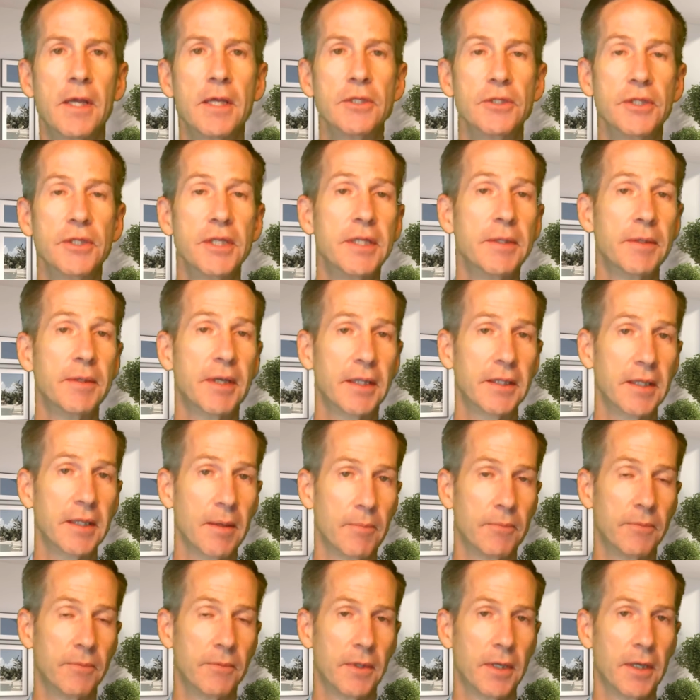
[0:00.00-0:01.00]
need to get
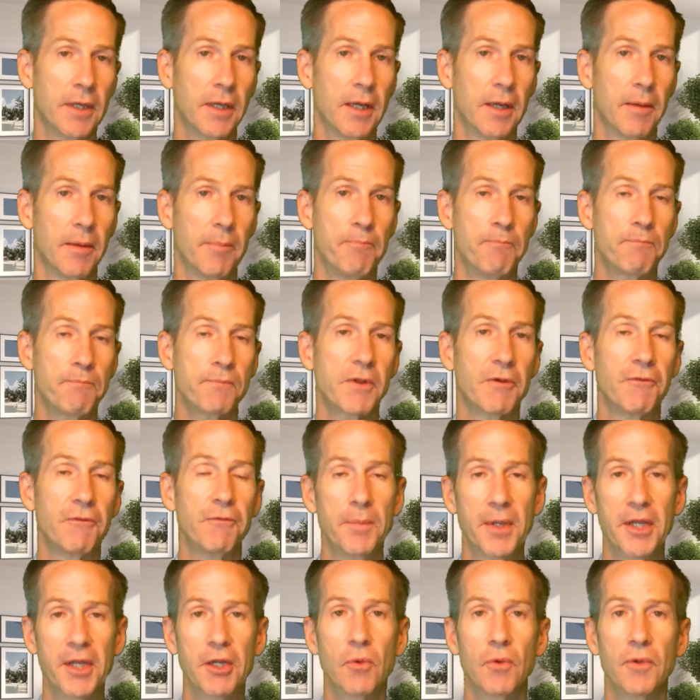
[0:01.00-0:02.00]
them
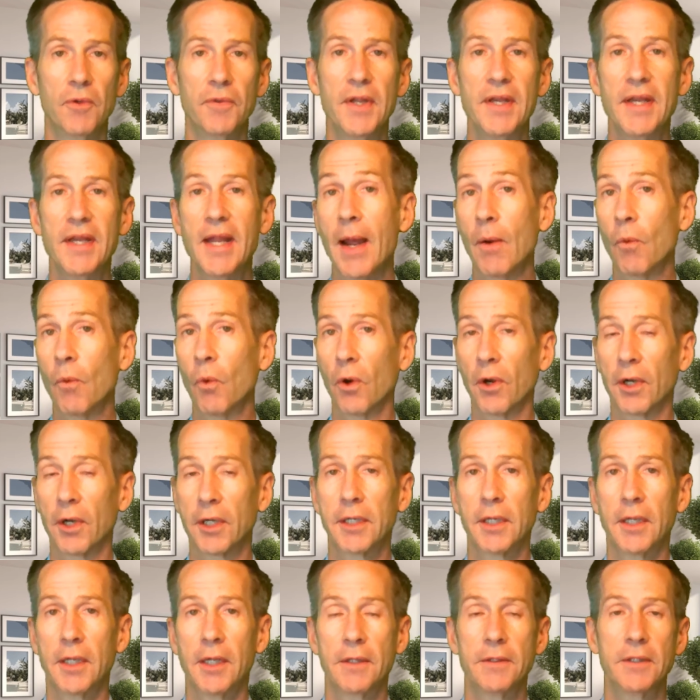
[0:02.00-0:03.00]
familiar with the
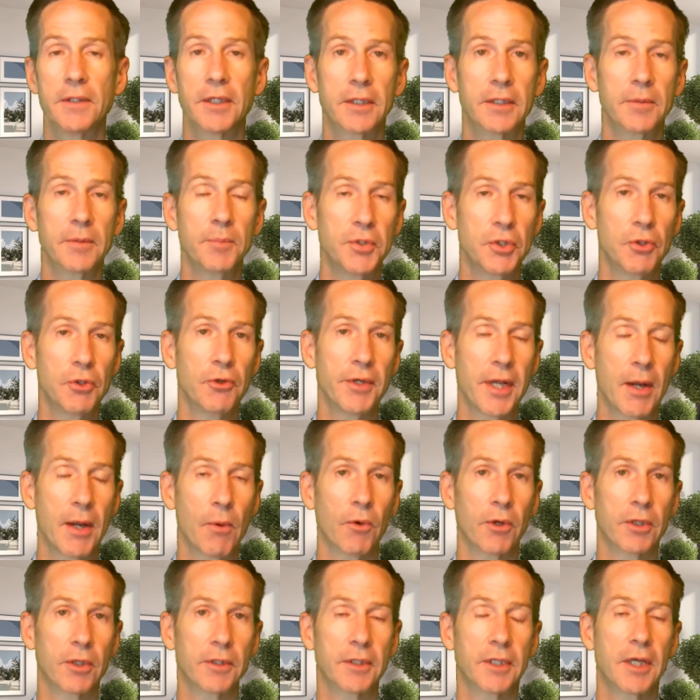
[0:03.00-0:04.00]
network, the computer
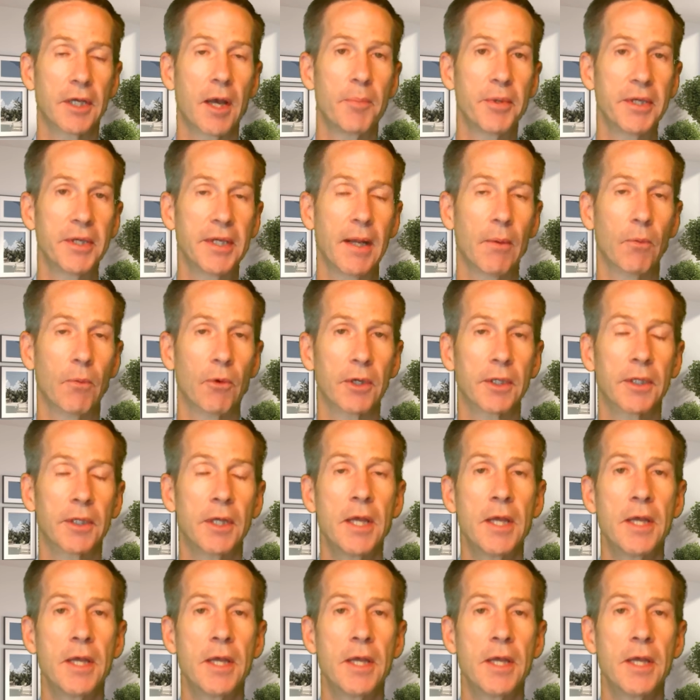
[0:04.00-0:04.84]
network, the company network.